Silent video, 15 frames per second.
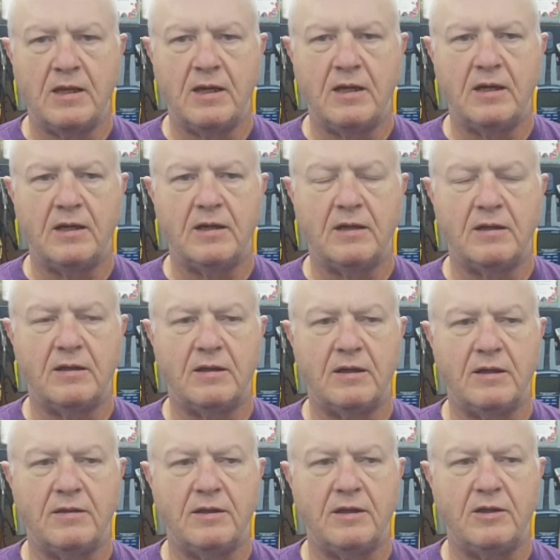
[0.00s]
and
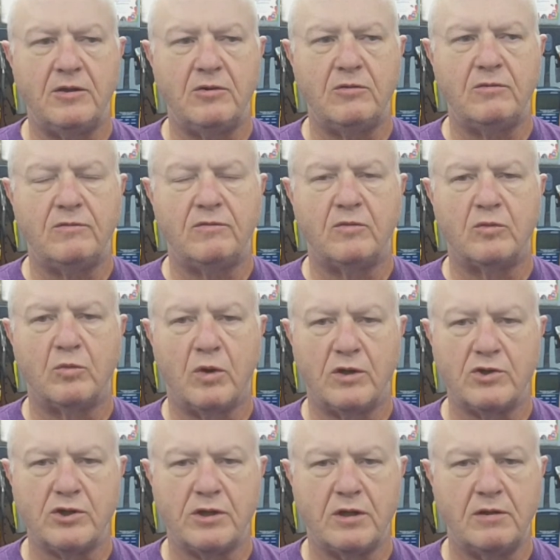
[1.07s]
I thank you for
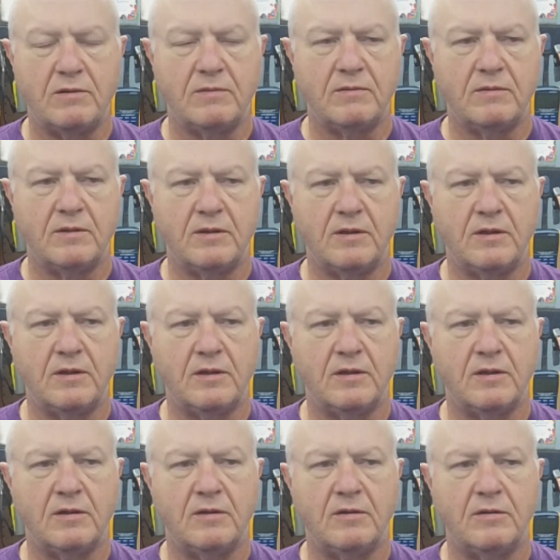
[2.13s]
watching it,
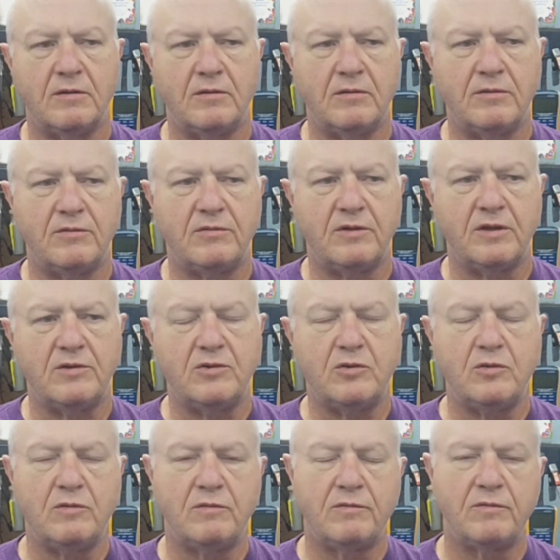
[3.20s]
and stay
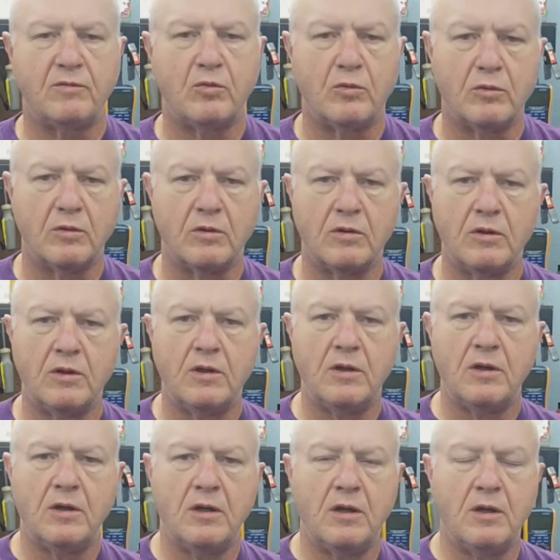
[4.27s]
tuned for
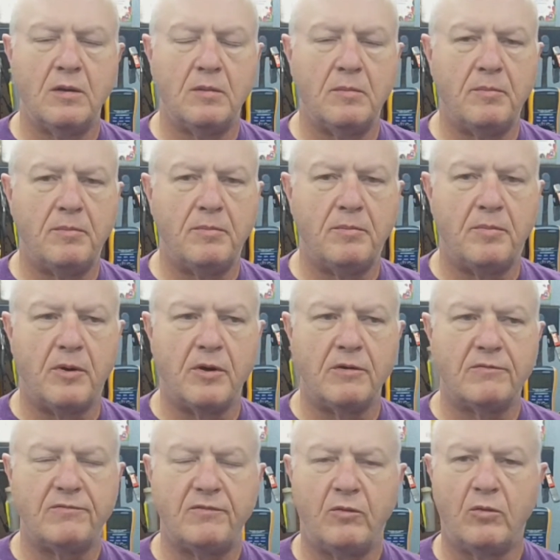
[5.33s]

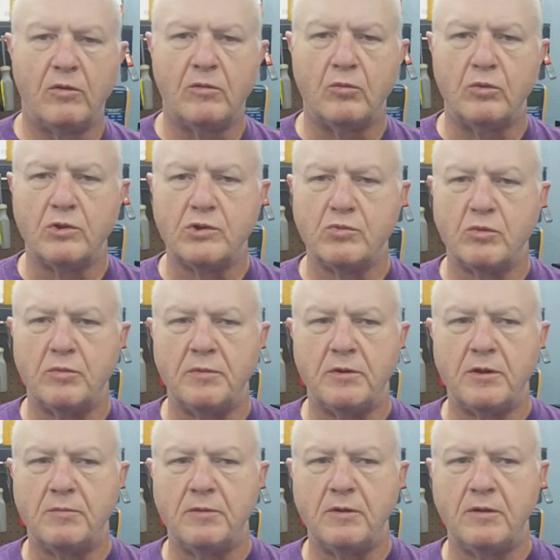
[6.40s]
part 4, which will be
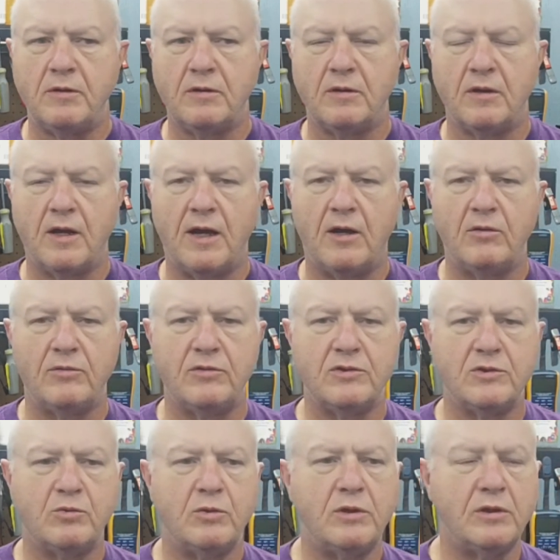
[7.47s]
coming out
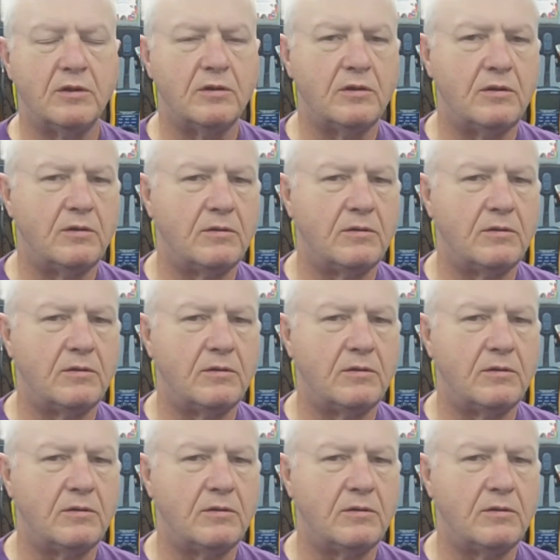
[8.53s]
this weekend.